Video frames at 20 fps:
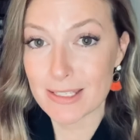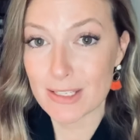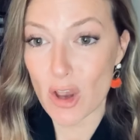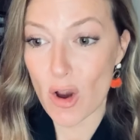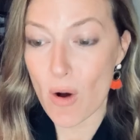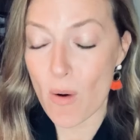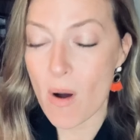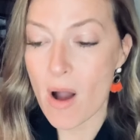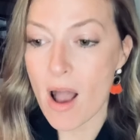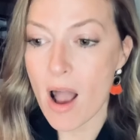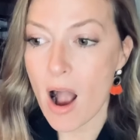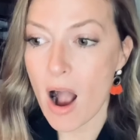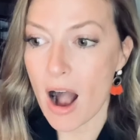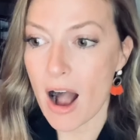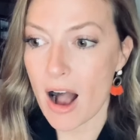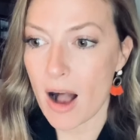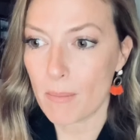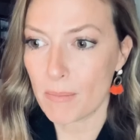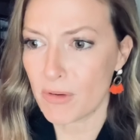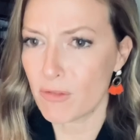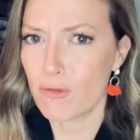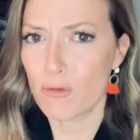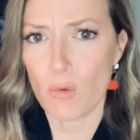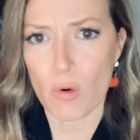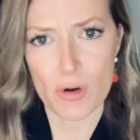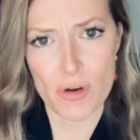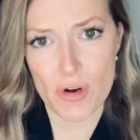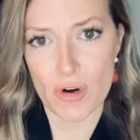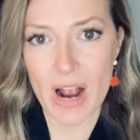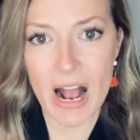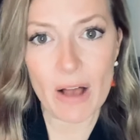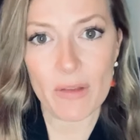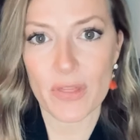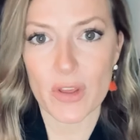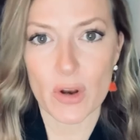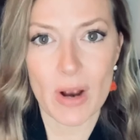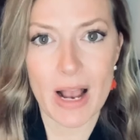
So um, before you're out there